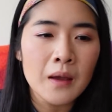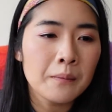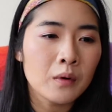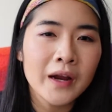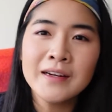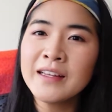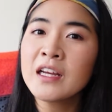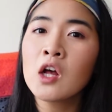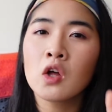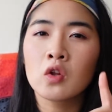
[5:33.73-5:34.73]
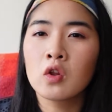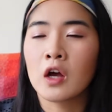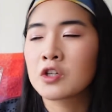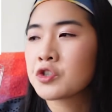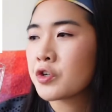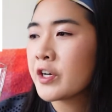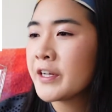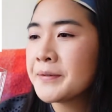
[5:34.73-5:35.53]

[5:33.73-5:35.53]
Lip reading: Branding luxury,